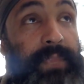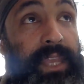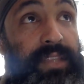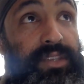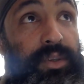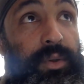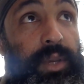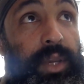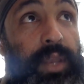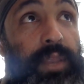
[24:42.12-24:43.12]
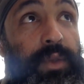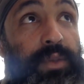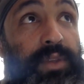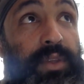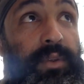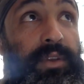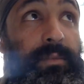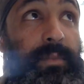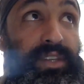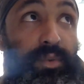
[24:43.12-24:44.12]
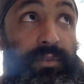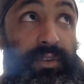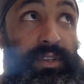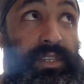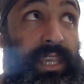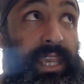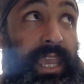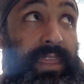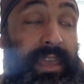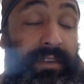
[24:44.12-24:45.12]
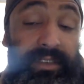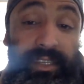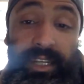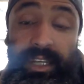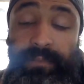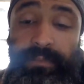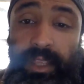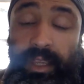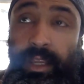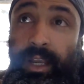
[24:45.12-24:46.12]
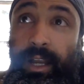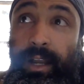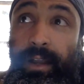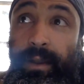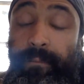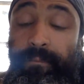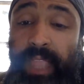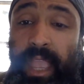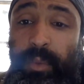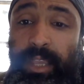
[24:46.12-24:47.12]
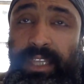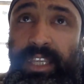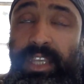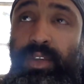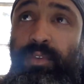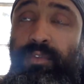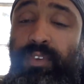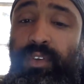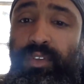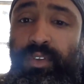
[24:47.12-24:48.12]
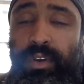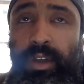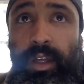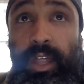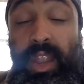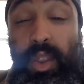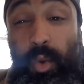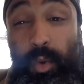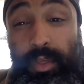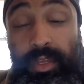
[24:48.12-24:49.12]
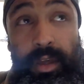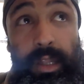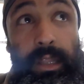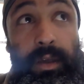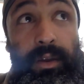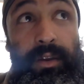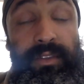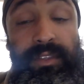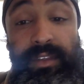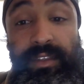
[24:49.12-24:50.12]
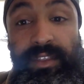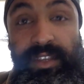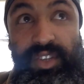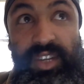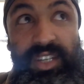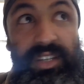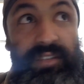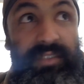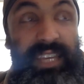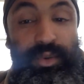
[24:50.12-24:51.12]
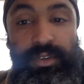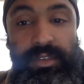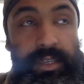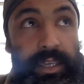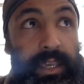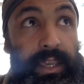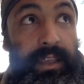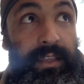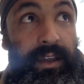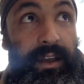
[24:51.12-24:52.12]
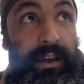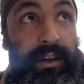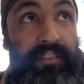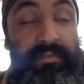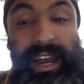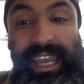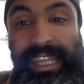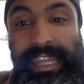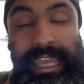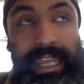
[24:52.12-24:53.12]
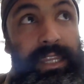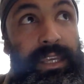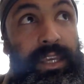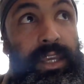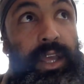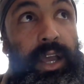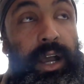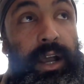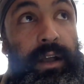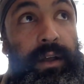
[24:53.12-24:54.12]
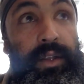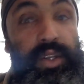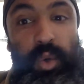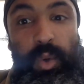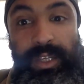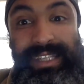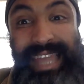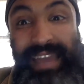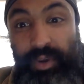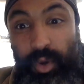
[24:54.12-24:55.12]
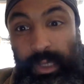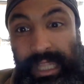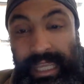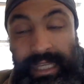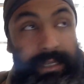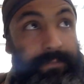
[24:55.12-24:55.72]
And so those are three of the major rivers in that vicinity. And we continue further north along the stretch of hills of Mayan land towards Navajo land,